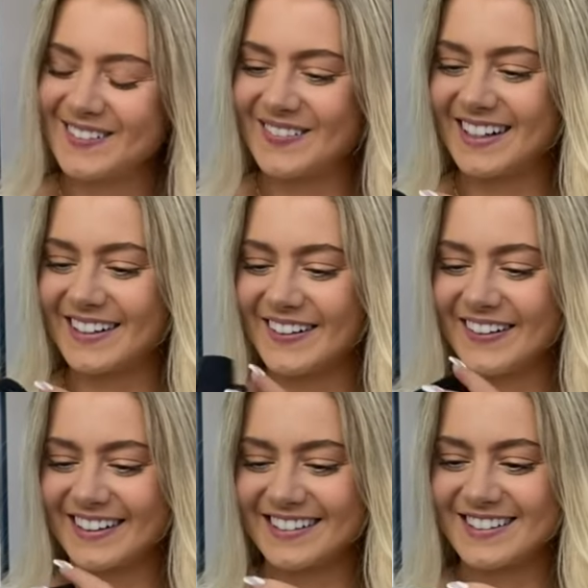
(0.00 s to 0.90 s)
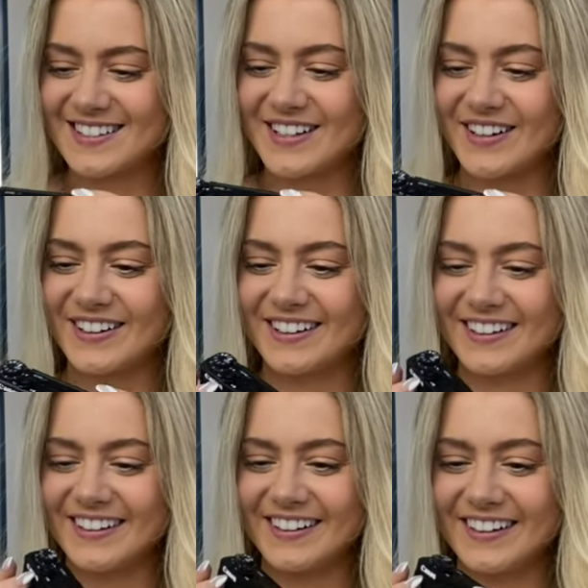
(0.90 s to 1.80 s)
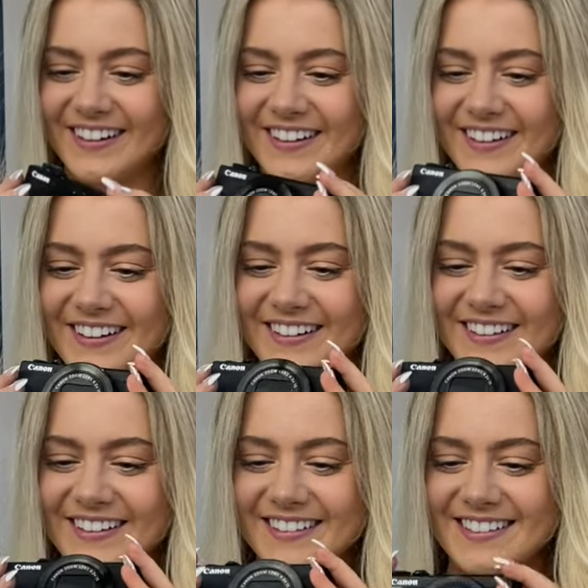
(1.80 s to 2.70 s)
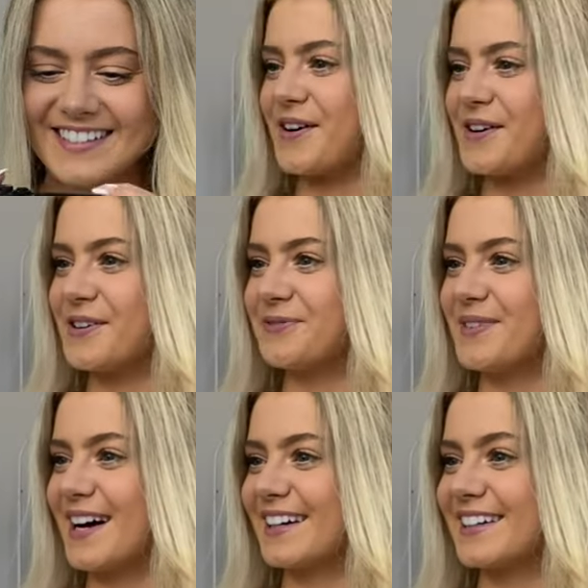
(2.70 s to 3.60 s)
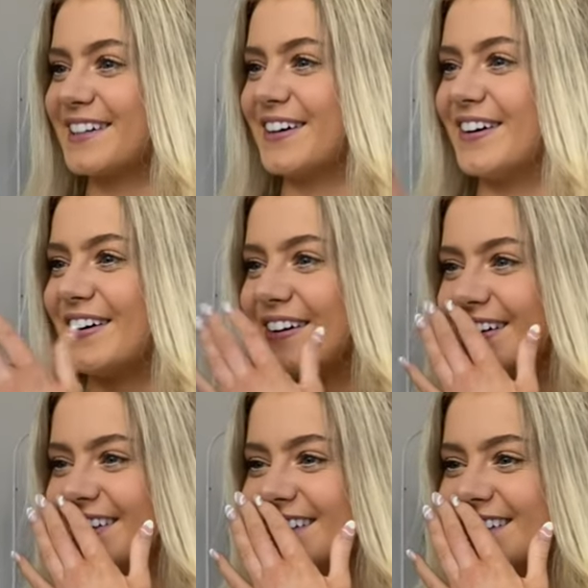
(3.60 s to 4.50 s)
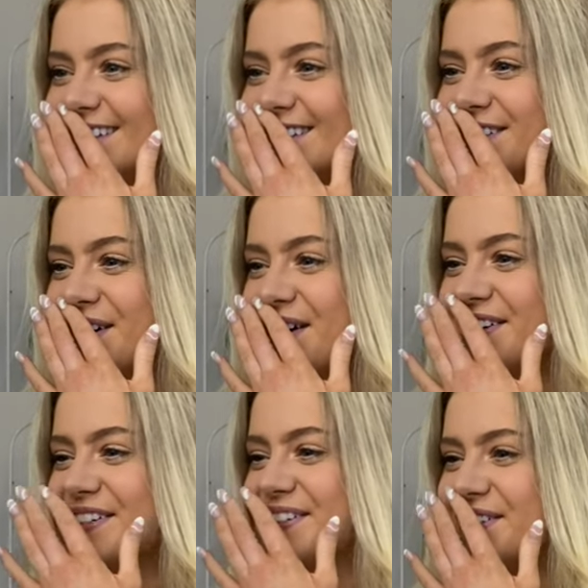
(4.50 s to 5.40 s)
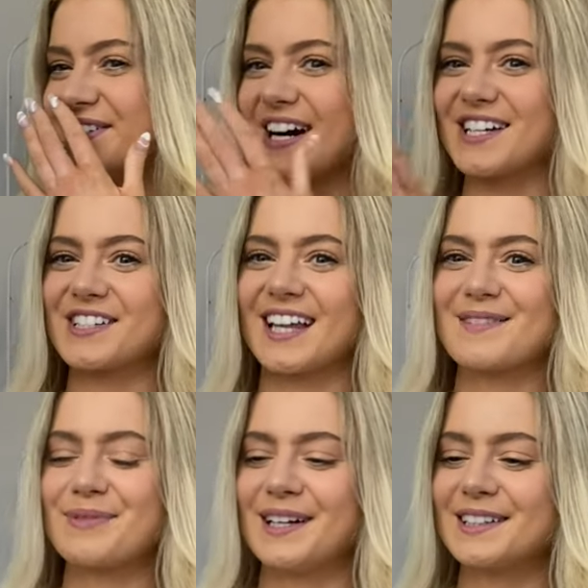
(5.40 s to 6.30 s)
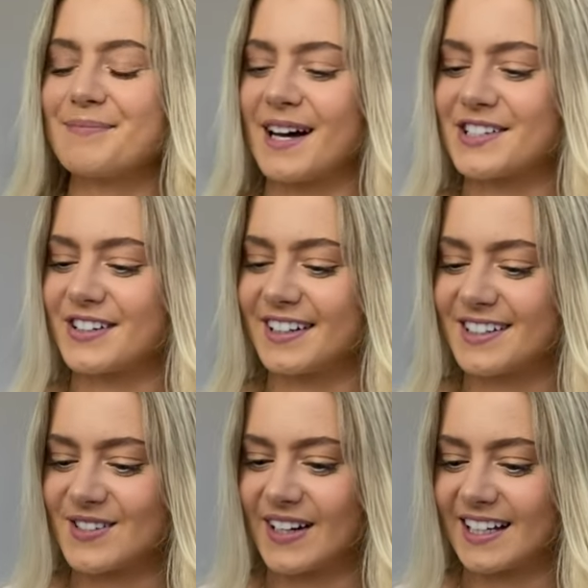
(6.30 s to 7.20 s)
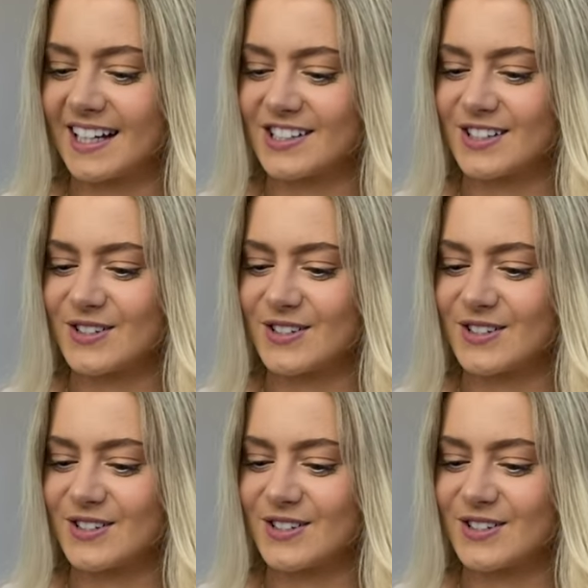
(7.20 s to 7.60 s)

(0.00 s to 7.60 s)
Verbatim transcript: Oh my god, it's so cute. Oh my god, this is so cool. I should like plug the battery in so I can actually